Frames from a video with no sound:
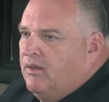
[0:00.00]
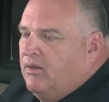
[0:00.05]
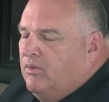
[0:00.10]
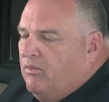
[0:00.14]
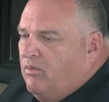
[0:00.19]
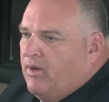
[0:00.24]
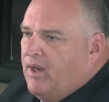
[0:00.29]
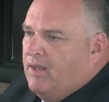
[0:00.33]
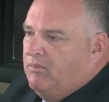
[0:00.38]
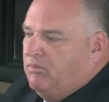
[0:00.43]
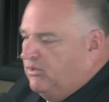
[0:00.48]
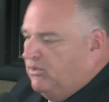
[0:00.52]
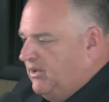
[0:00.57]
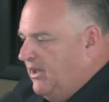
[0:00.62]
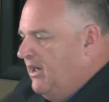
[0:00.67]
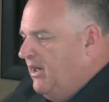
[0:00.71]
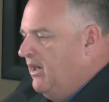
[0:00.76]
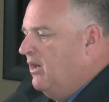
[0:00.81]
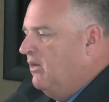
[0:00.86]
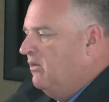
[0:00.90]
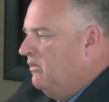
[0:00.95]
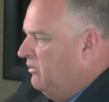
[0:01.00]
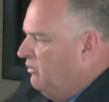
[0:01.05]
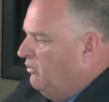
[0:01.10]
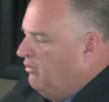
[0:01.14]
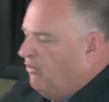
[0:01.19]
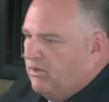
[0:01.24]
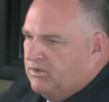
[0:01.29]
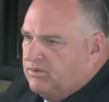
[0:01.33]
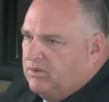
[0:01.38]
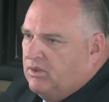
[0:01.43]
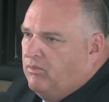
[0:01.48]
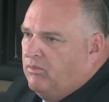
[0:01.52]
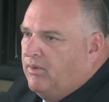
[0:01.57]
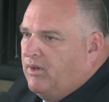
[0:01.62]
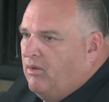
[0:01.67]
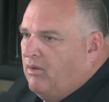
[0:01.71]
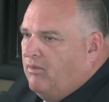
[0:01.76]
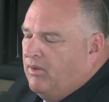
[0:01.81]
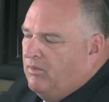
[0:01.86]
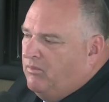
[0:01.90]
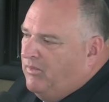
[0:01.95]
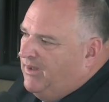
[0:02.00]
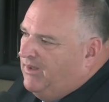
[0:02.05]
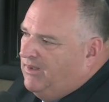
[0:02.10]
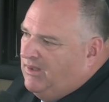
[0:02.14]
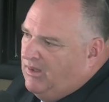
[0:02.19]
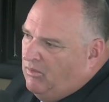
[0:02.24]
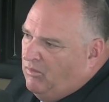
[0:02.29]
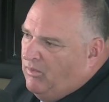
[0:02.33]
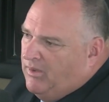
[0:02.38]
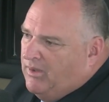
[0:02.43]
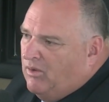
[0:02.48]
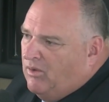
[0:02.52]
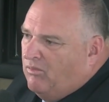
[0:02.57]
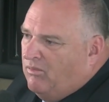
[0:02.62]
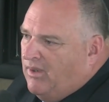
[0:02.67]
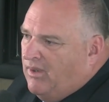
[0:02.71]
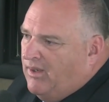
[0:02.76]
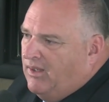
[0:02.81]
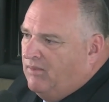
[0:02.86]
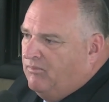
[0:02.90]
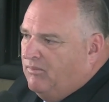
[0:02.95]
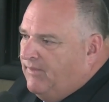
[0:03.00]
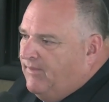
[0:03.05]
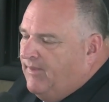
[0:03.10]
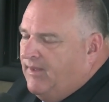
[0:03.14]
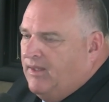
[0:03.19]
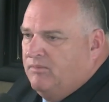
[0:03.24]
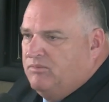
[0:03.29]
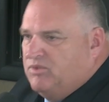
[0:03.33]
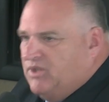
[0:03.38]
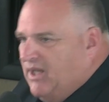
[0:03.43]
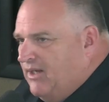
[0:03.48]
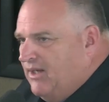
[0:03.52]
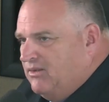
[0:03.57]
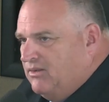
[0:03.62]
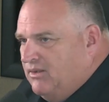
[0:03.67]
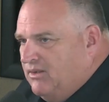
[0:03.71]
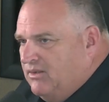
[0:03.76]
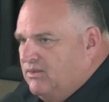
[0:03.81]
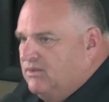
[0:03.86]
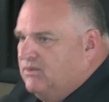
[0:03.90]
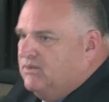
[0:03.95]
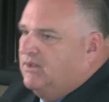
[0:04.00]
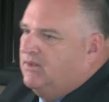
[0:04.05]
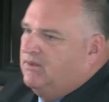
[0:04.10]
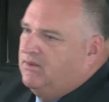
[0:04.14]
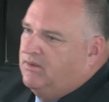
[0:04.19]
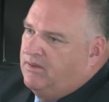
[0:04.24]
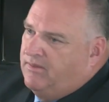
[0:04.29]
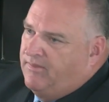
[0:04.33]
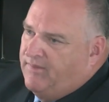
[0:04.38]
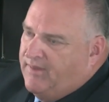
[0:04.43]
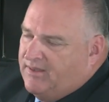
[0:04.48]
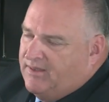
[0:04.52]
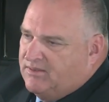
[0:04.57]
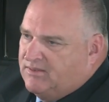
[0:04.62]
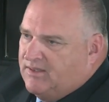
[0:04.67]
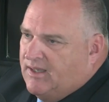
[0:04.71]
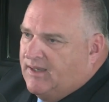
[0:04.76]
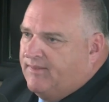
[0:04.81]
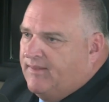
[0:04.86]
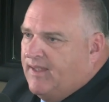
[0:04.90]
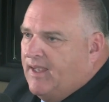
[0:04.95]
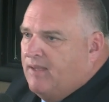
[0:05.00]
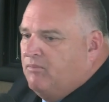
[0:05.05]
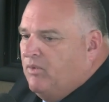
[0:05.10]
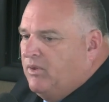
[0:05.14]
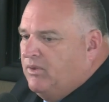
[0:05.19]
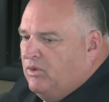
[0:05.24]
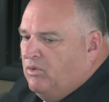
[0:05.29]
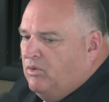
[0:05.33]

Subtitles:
We're able to hear what's going on, and we don't run it with the objections and the things like that. We do.